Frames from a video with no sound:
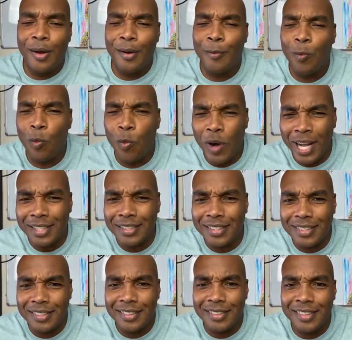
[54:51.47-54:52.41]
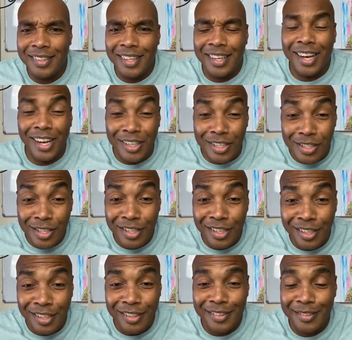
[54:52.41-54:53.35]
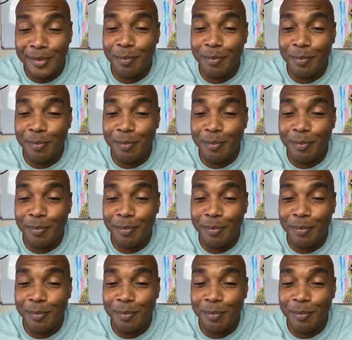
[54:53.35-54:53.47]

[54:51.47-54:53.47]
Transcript: What? A year?